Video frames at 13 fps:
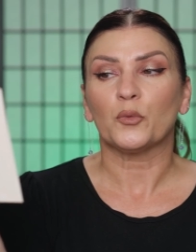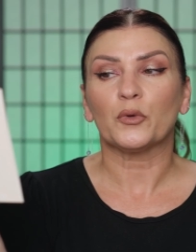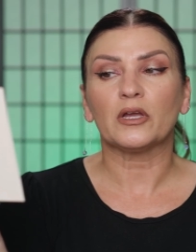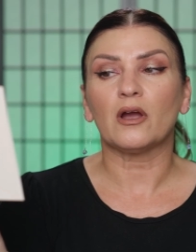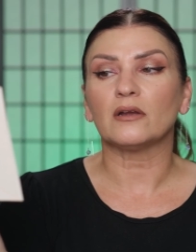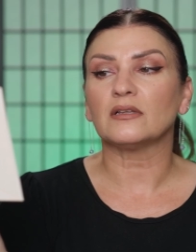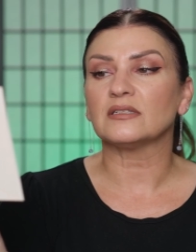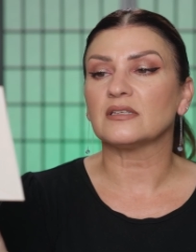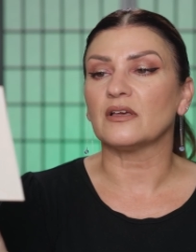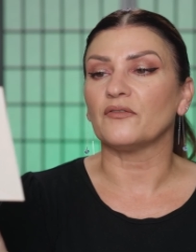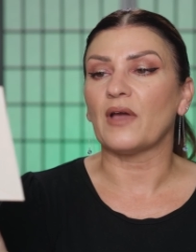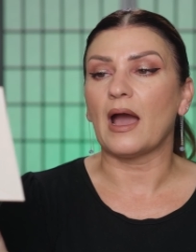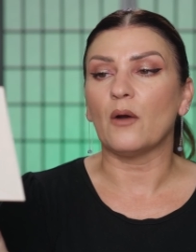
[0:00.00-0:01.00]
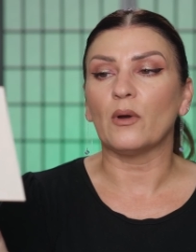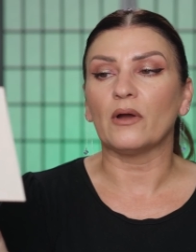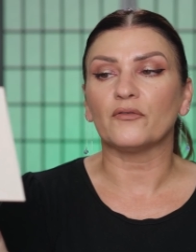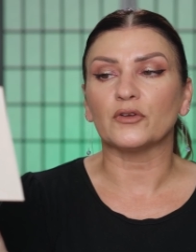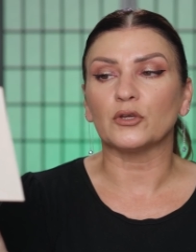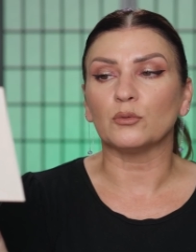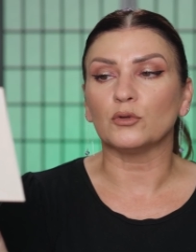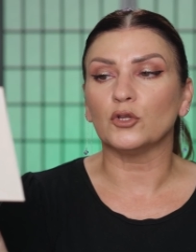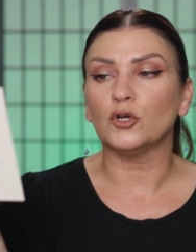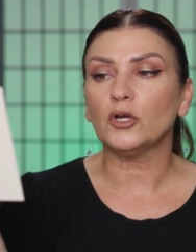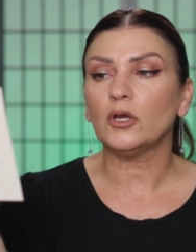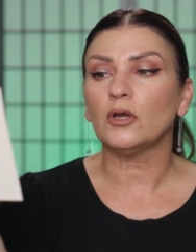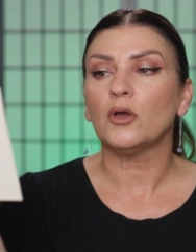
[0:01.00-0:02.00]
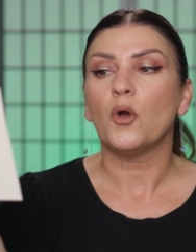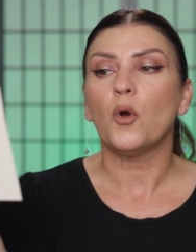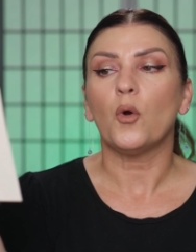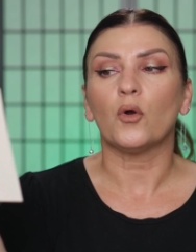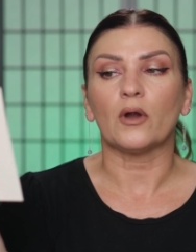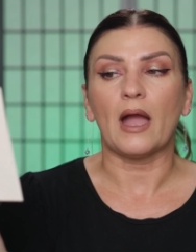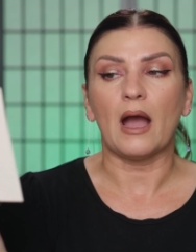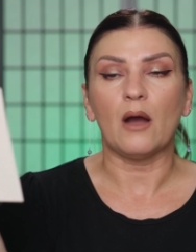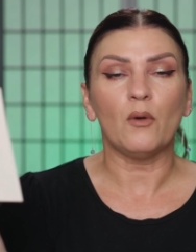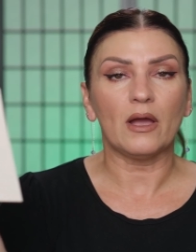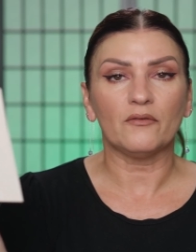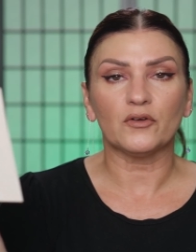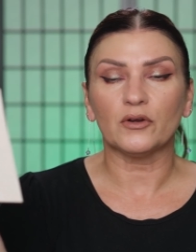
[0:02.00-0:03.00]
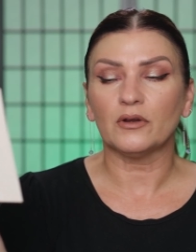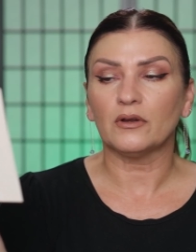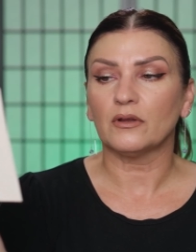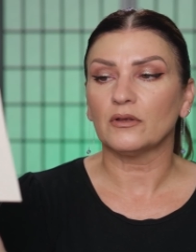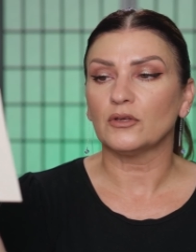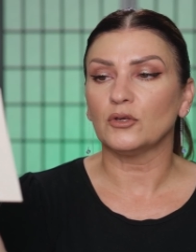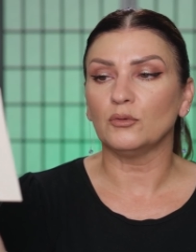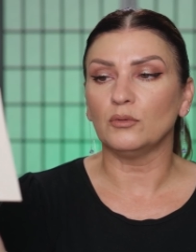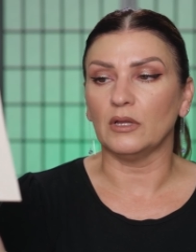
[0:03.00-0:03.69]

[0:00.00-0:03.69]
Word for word: regardless of however you look or however you